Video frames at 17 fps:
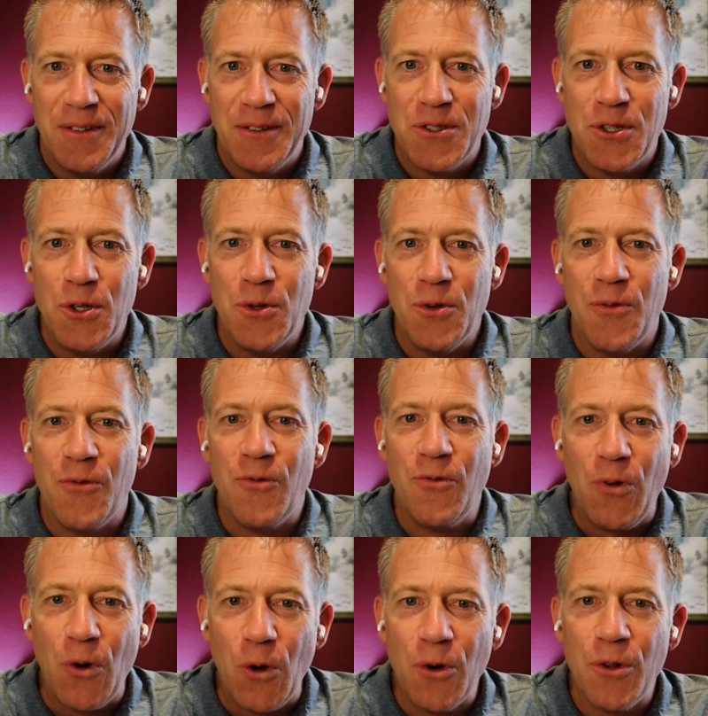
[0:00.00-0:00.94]
to
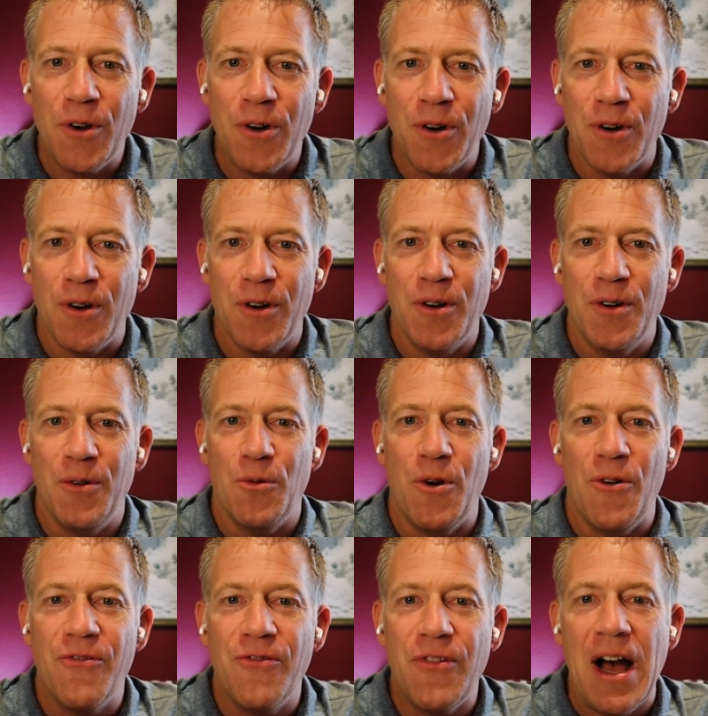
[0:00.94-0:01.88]
further
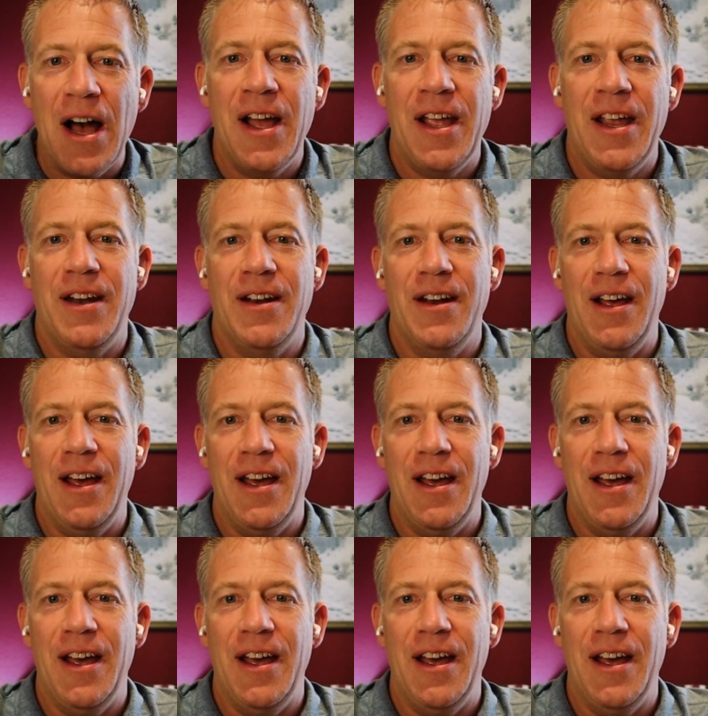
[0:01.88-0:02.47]
refine